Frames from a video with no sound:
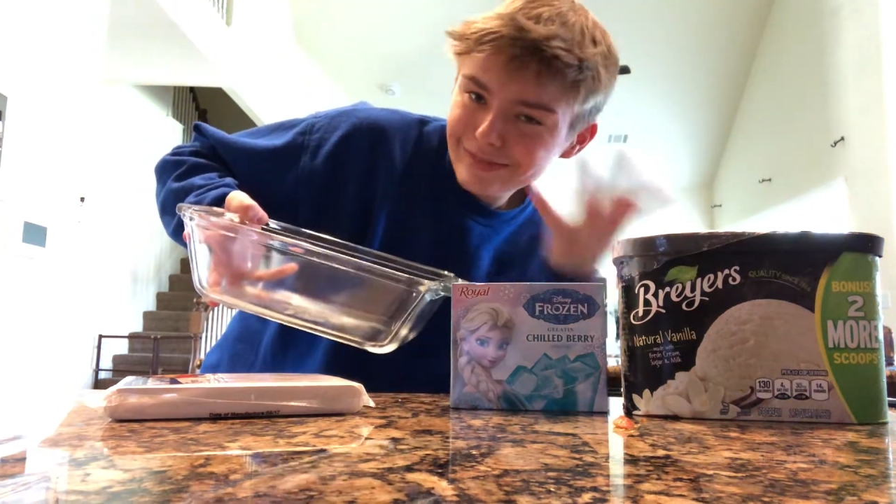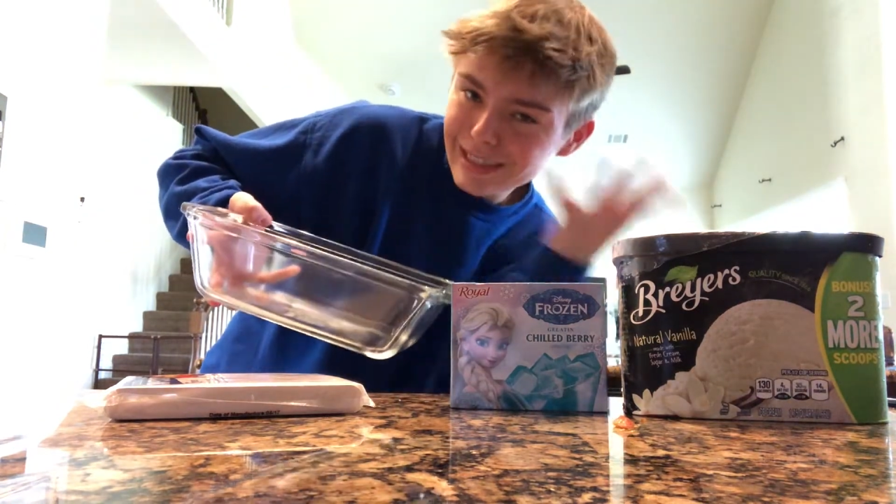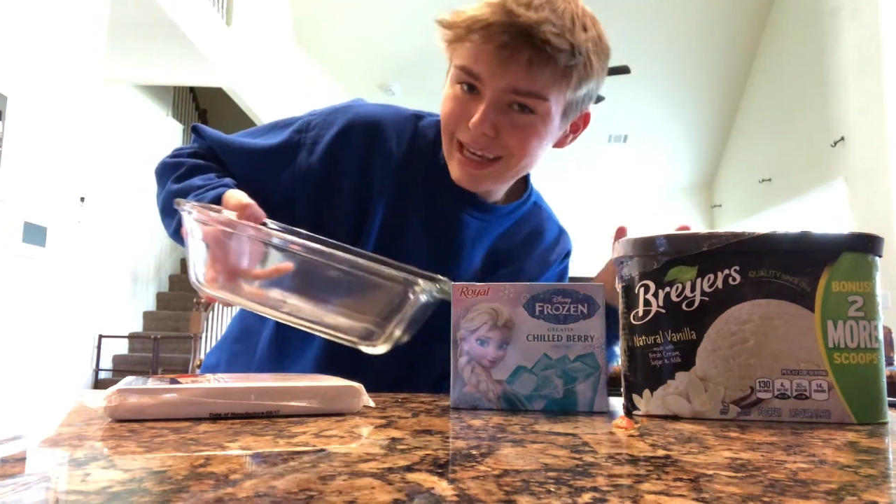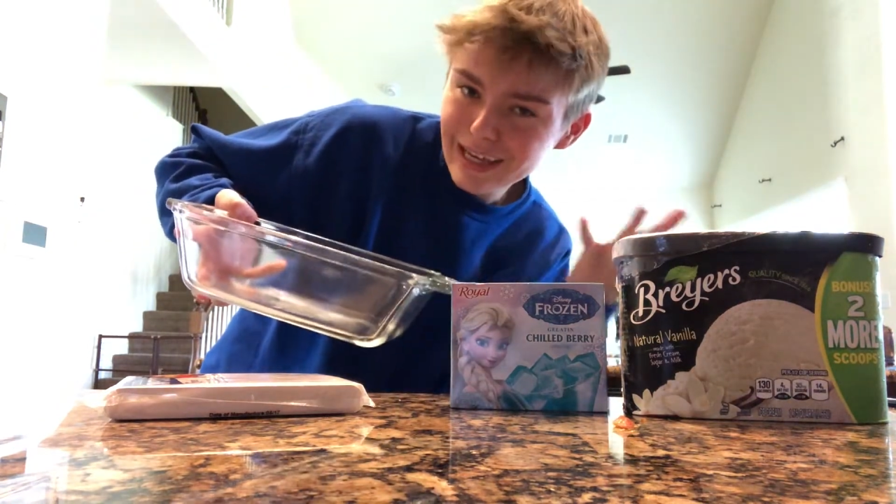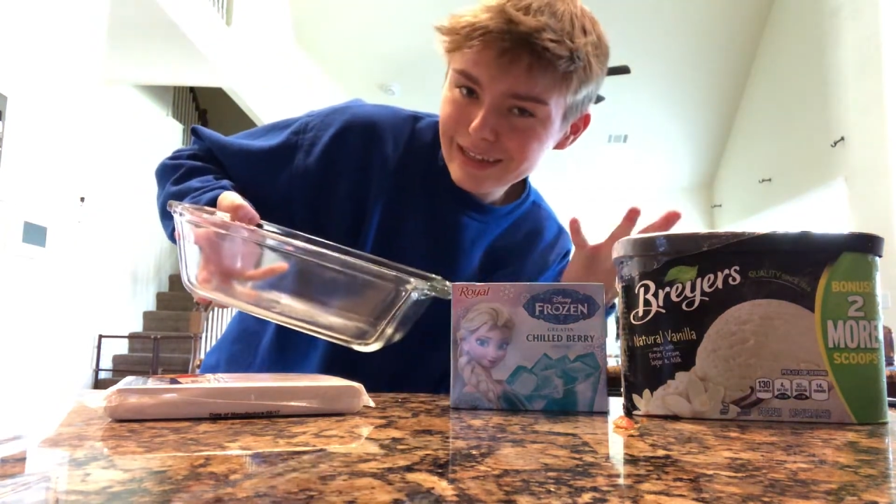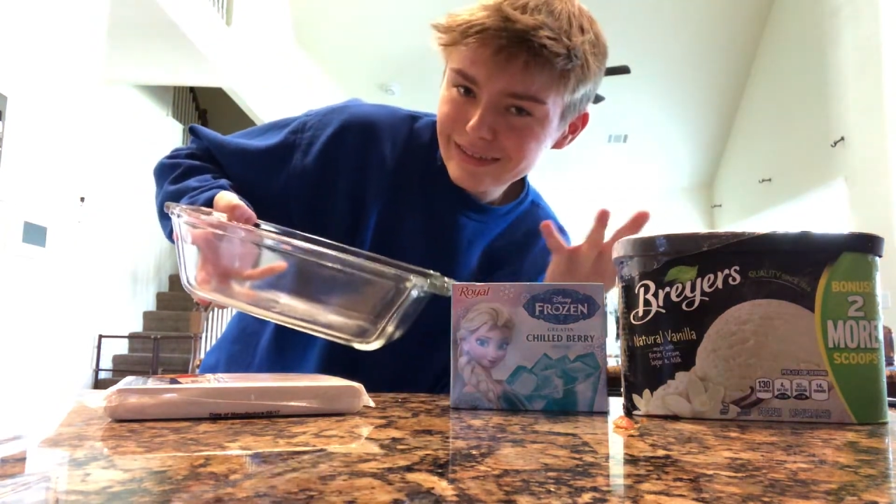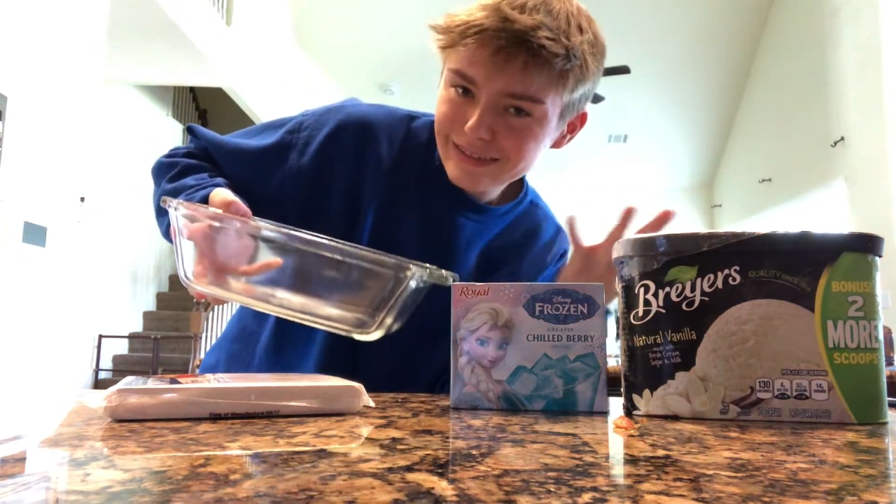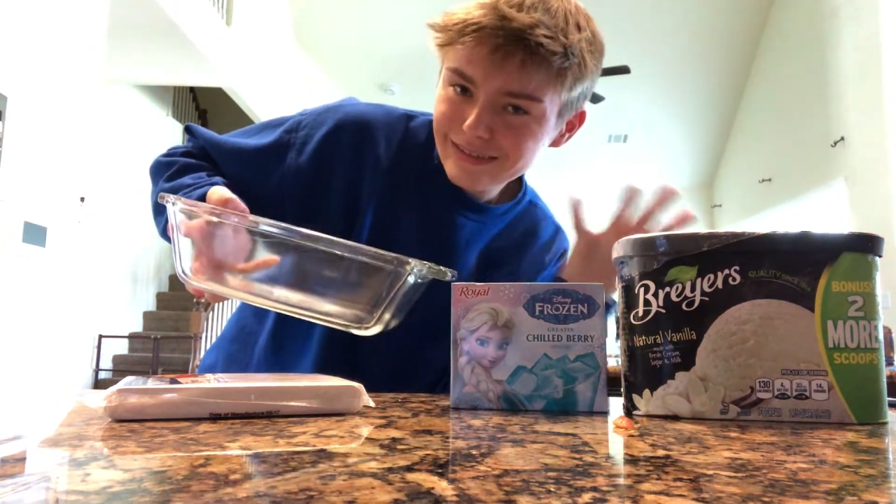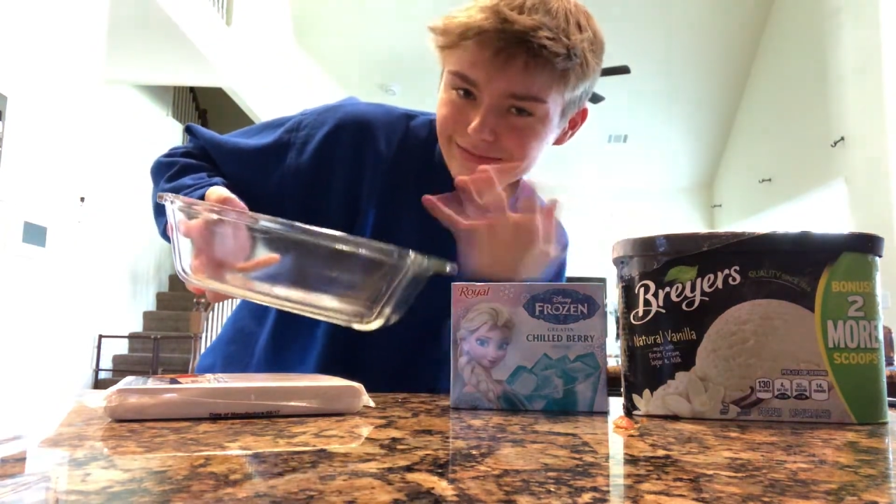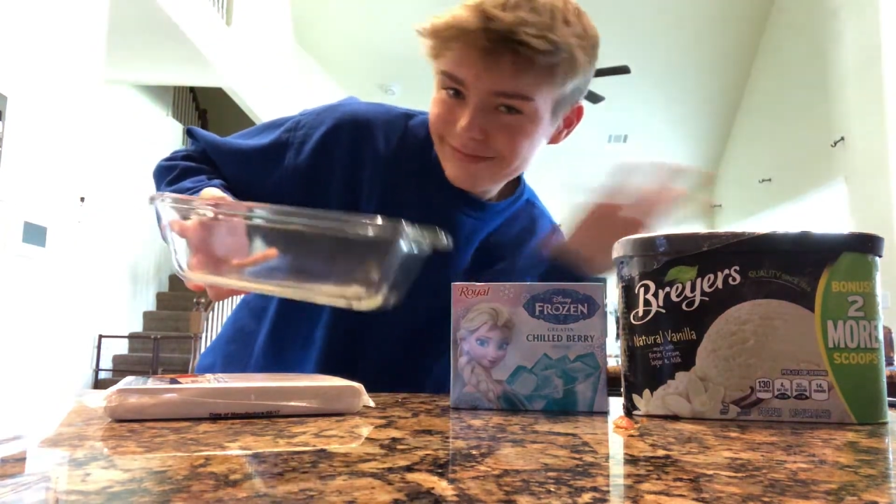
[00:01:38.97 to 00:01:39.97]
thing,
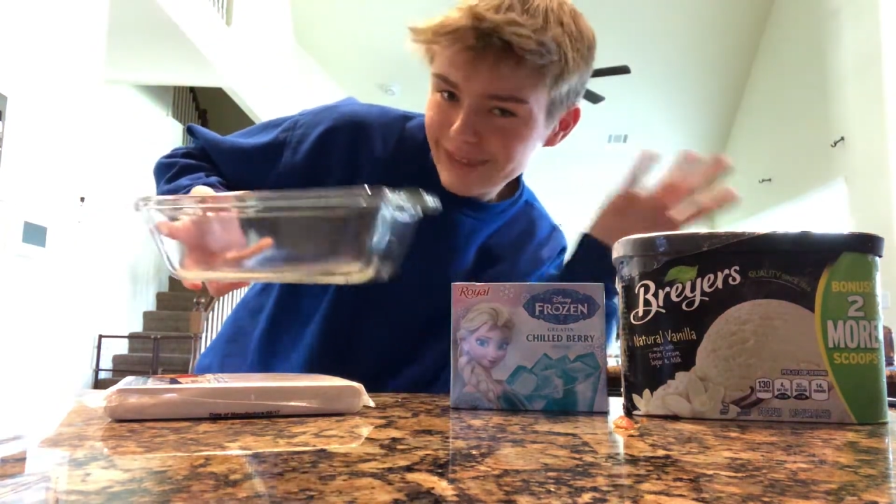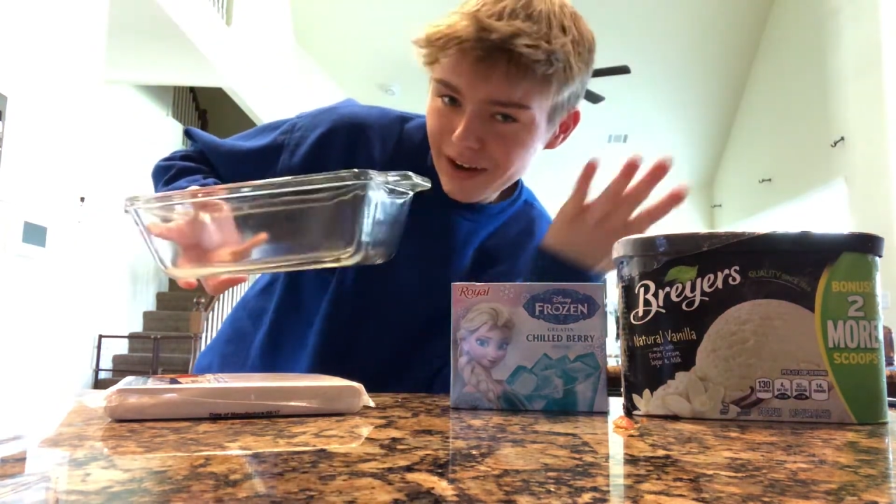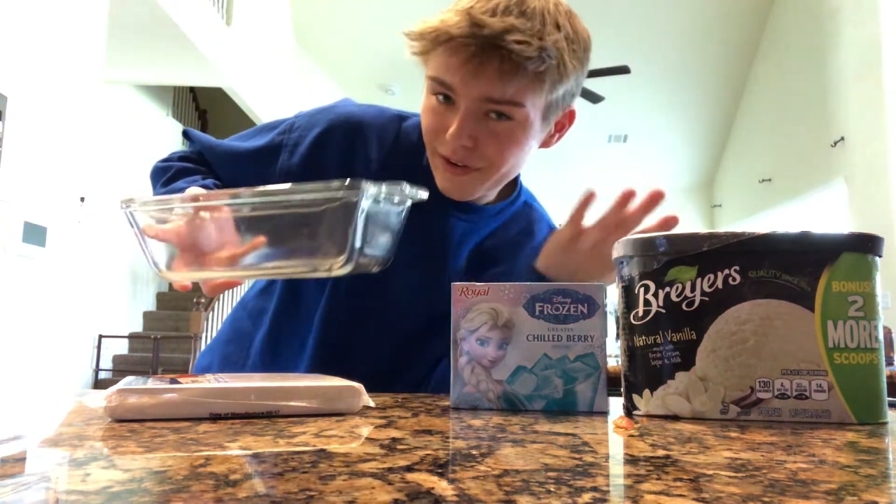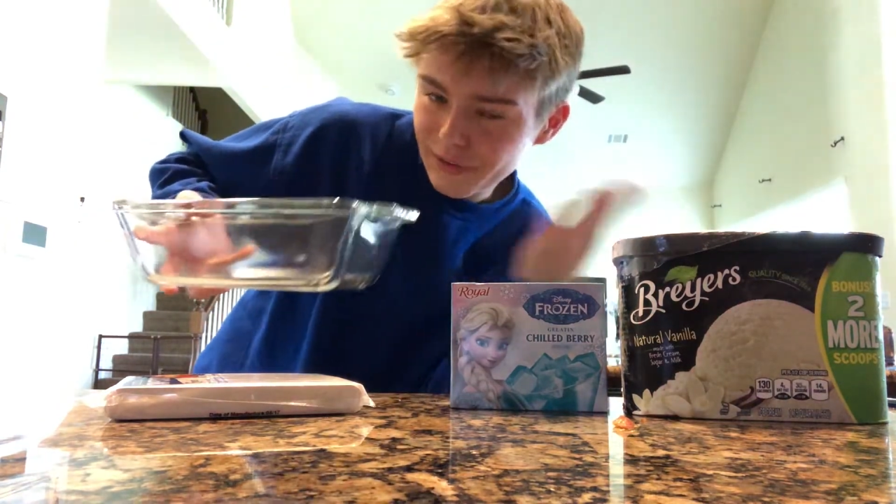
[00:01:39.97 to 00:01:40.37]
I don't